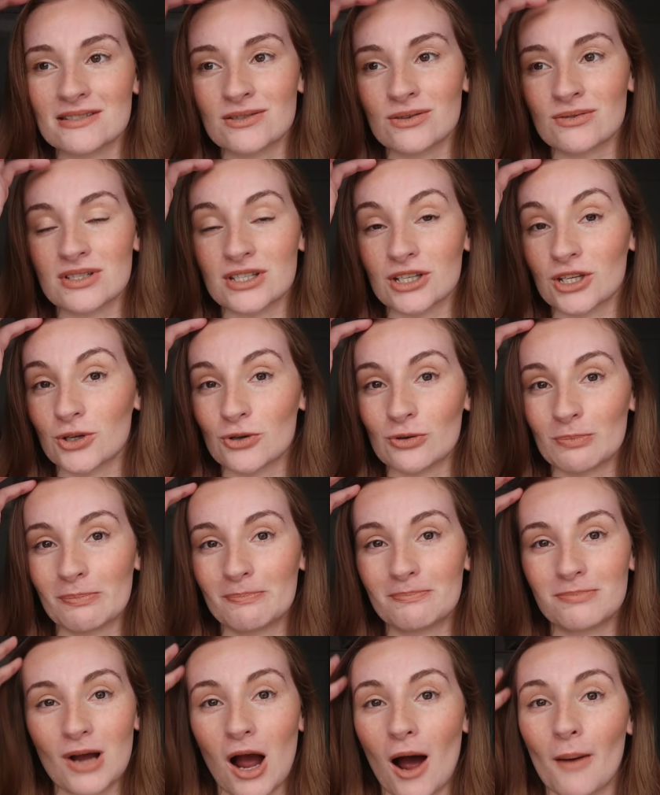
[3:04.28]
It's not a secure
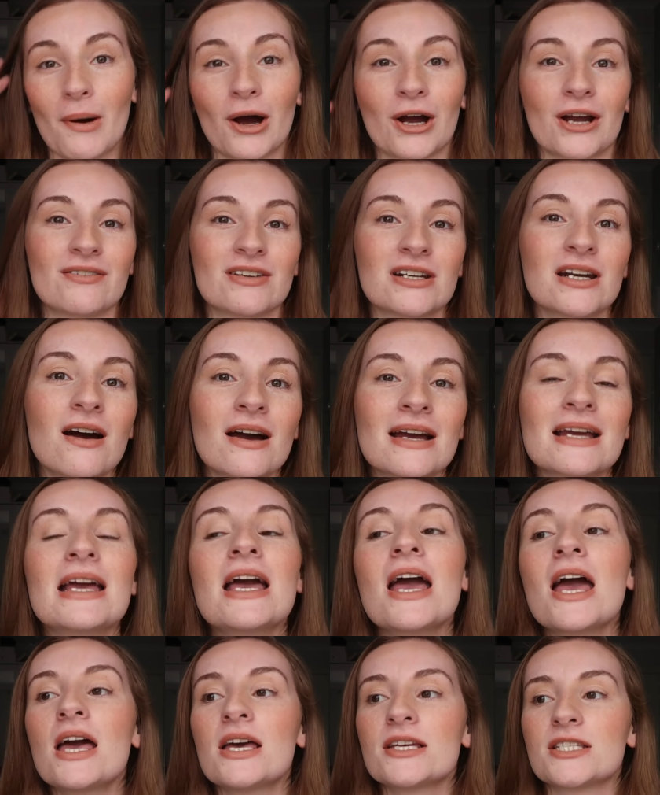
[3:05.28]
car park overnight,
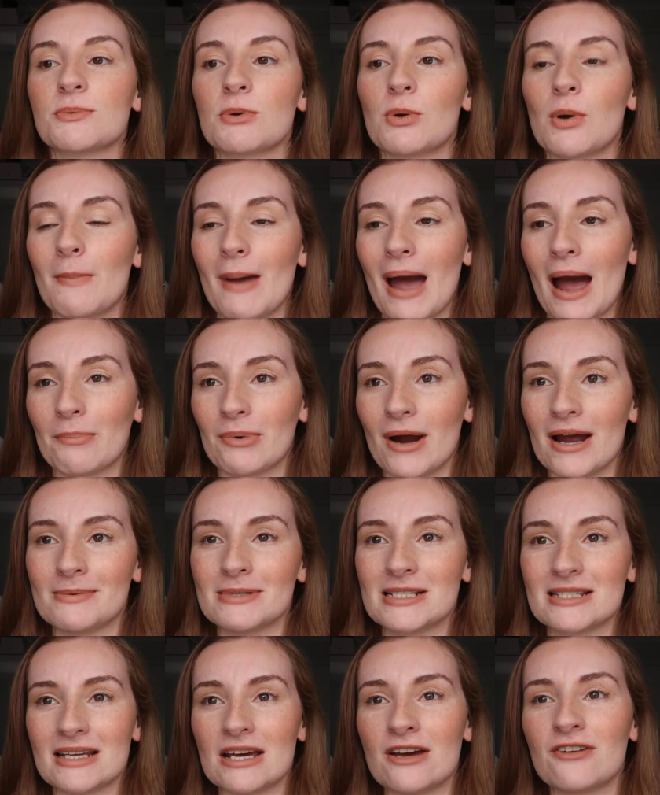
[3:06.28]
so we were a bit
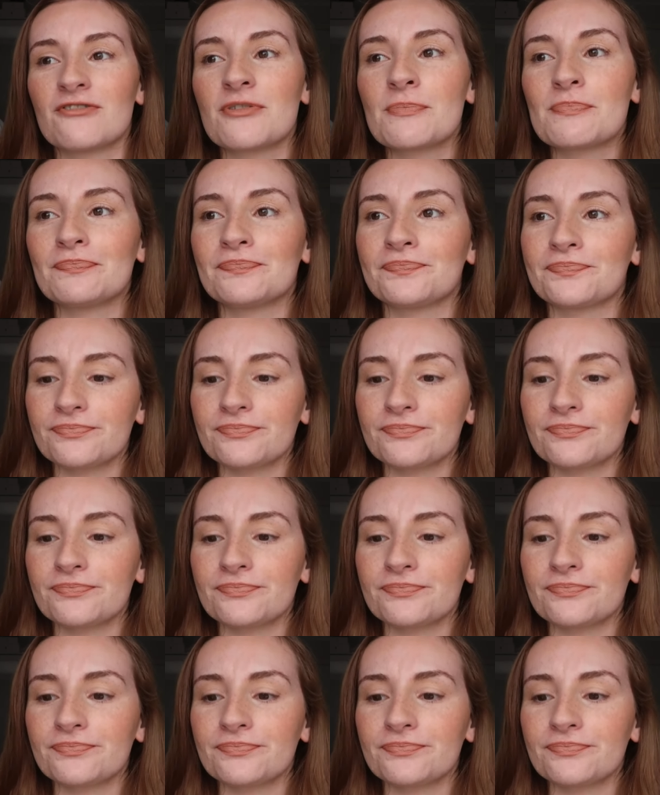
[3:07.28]
apprehensive.